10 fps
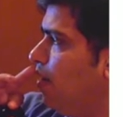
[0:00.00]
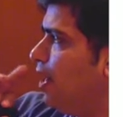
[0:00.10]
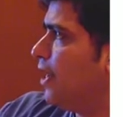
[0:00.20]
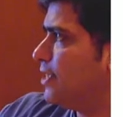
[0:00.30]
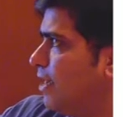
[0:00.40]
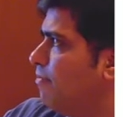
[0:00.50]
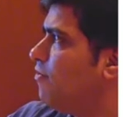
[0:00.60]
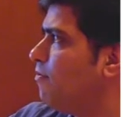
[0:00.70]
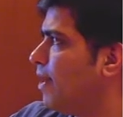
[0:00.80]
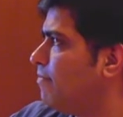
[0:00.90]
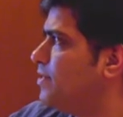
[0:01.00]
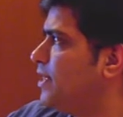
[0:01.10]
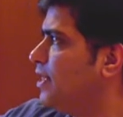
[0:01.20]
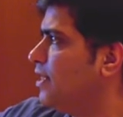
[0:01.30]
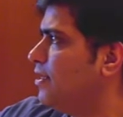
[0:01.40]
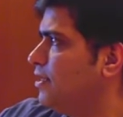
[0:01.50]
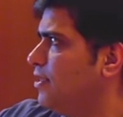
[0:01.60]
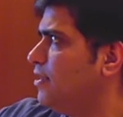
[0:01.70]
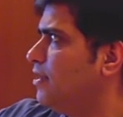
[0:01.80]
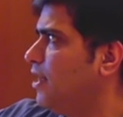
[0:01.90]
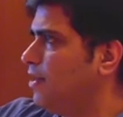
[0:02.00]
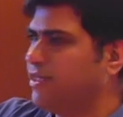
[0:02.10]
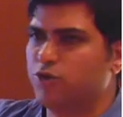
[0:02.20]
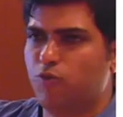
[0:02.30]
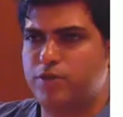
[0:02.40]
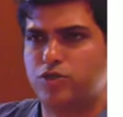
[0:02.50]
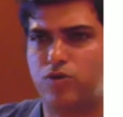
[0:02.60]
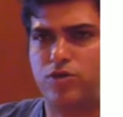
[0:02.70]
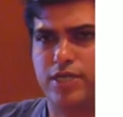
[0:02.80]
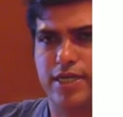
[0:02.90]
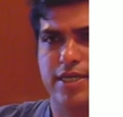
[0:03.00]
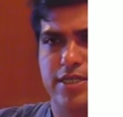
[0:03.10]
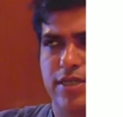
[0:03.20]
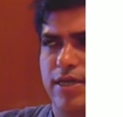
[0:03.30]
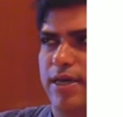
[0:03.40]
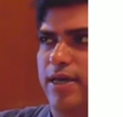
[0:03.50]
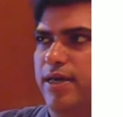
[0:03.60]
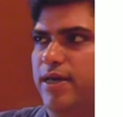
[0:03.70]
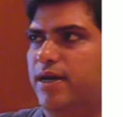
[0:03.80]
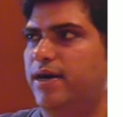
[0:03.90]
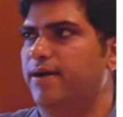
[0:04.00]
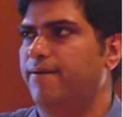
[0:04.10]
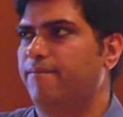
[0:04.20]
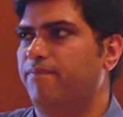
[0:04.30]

an example from MapD, and uh, it's open source. At least the uh,